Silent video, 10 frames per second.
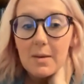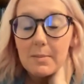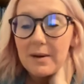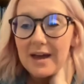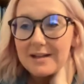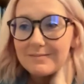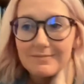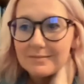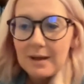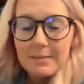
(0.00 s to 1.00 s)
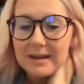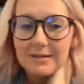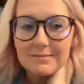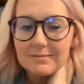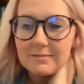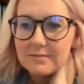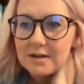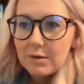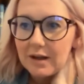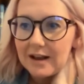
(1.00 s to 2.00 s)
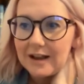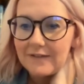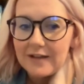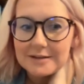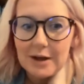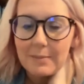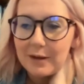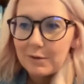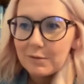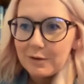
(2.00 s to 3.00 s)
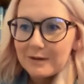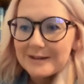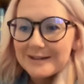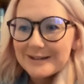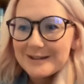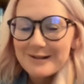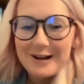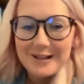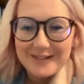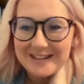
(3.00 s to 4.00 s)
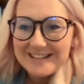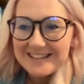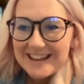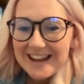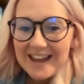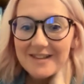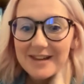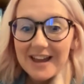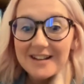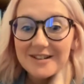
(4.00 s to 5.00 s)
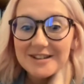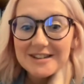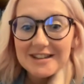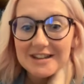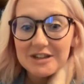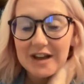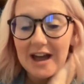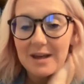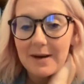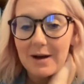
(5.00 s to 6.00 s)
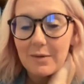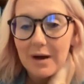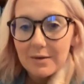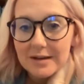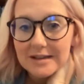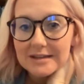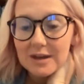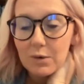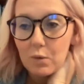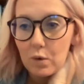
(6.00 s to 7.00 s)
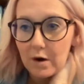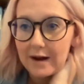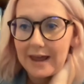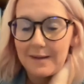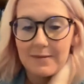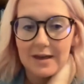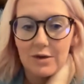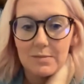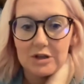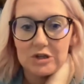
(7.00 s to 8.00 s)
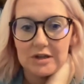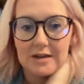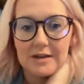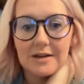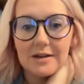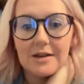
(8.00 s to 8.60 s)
But I mean, don't let any of that stop you. You can still do all of this. And then we had a question in the chat about what was the war game that you mentioned.